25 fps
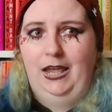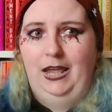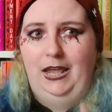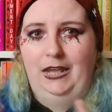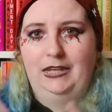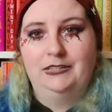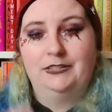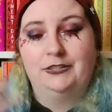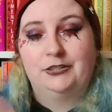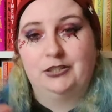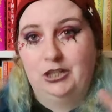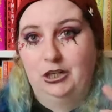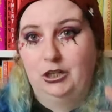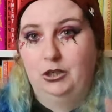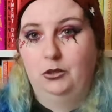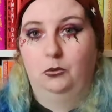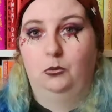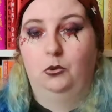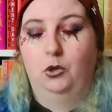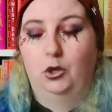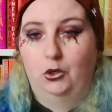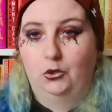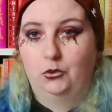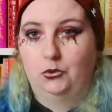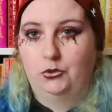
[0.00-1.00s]

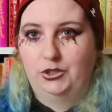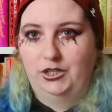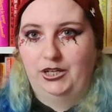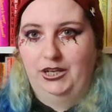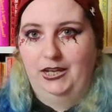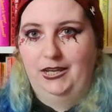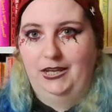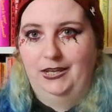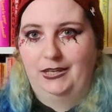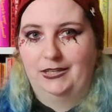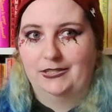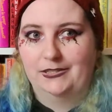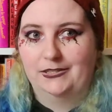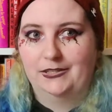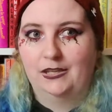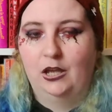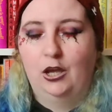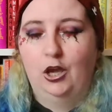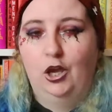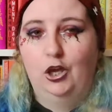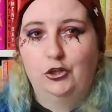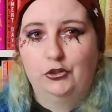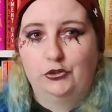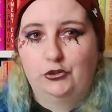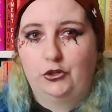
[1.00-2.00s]
into who she is.
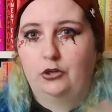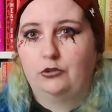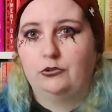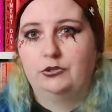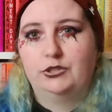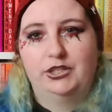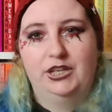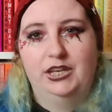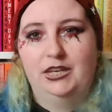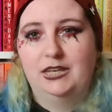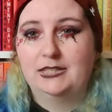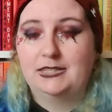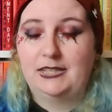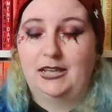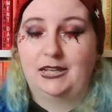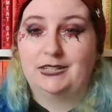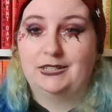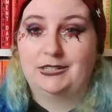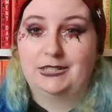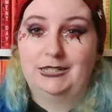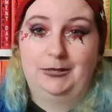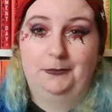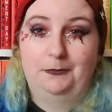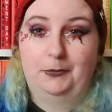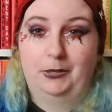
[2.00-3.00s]
So she
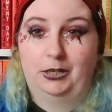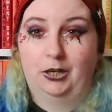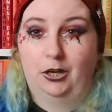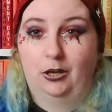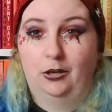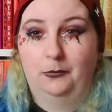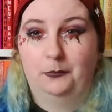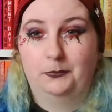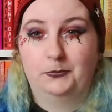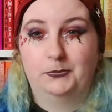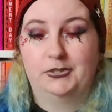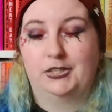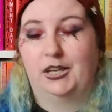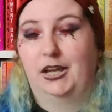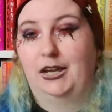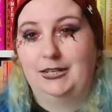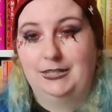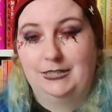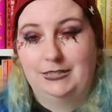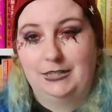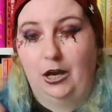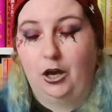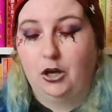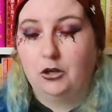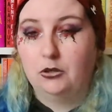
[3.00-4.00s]
essentially becomes a
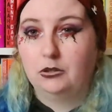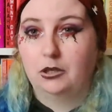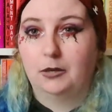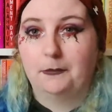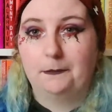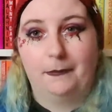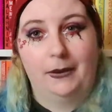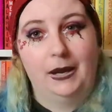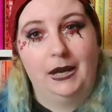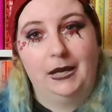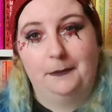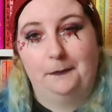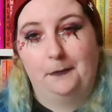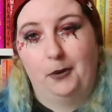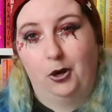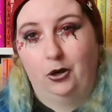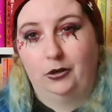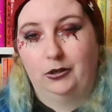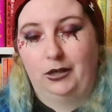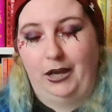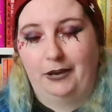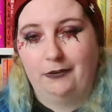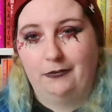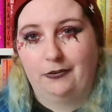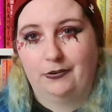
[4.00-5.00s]
token
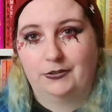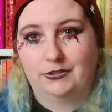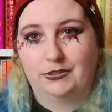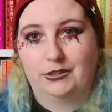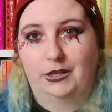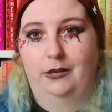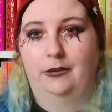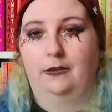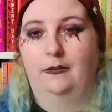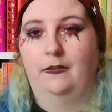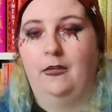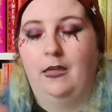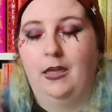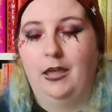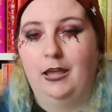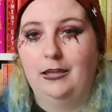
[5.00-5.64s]
BIPOC character